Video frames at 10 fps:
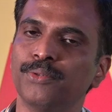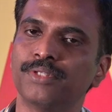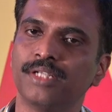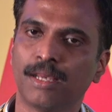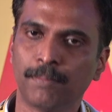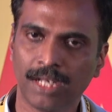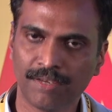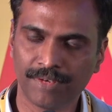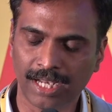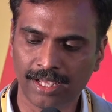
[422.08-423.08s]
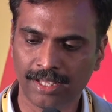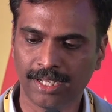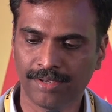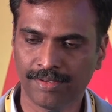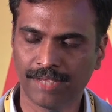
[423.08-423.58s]
use a number
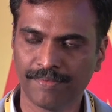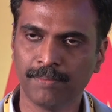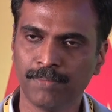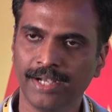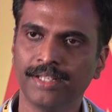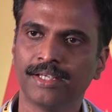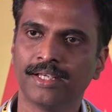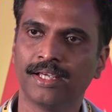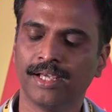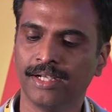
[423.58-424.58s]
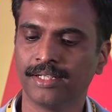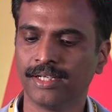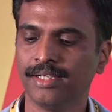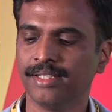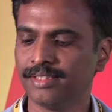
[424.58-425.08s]
11 blade and
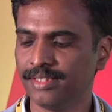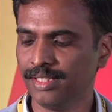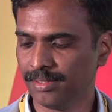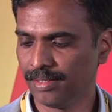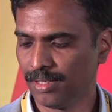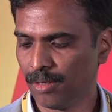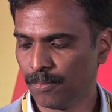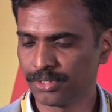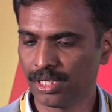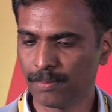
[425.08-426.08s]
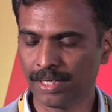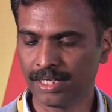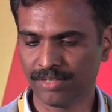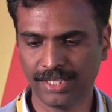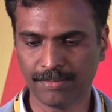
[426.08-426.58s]
release the posterior
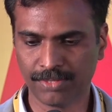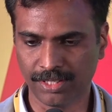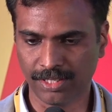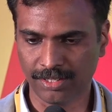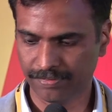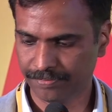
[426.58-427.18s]
part of the MCL.